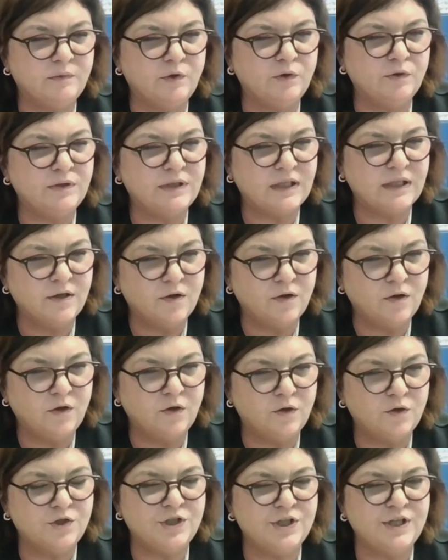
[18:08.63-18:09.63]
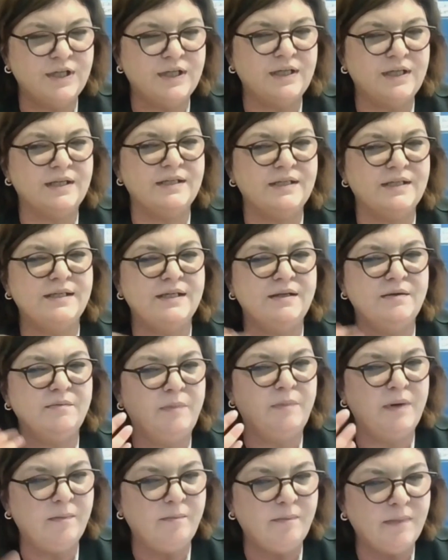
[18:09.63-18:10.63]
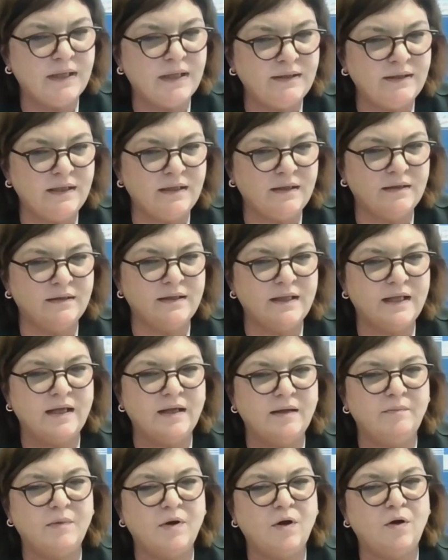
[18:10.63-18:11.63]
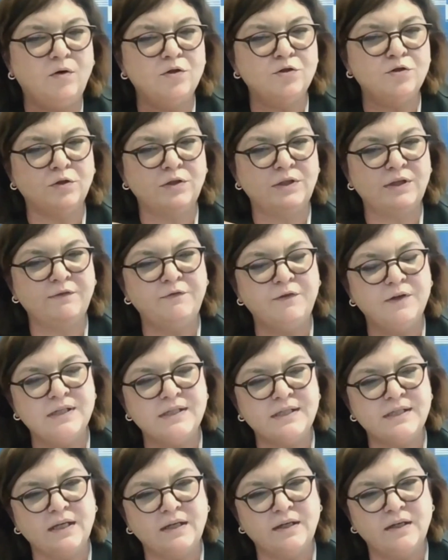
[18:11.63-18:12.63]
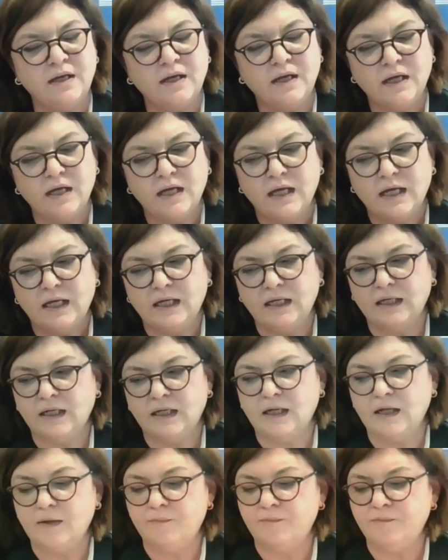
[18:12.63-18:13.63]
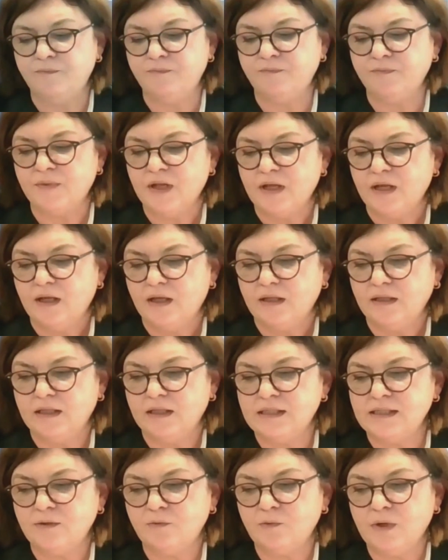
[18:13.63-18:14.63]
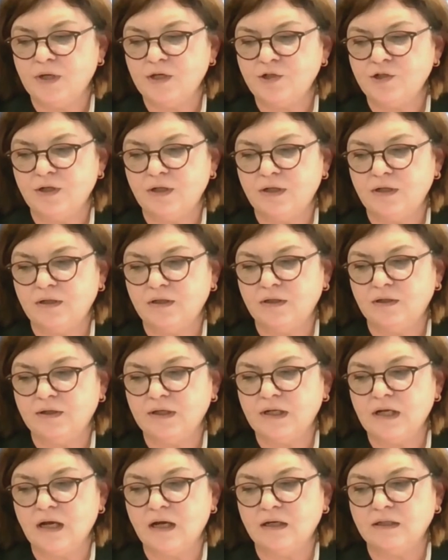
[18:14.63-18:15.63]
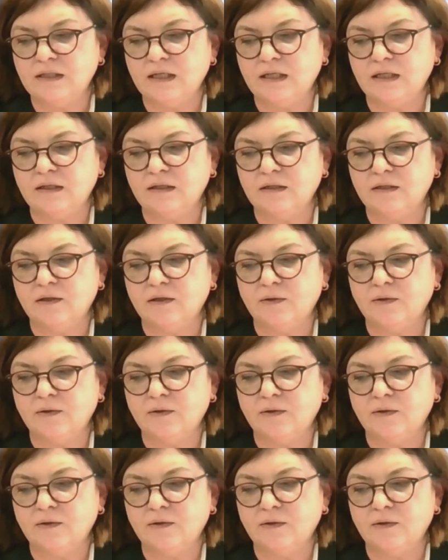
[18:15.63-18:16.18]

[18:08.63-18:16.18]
new technologies, in implementing them, also difference in the situation regarding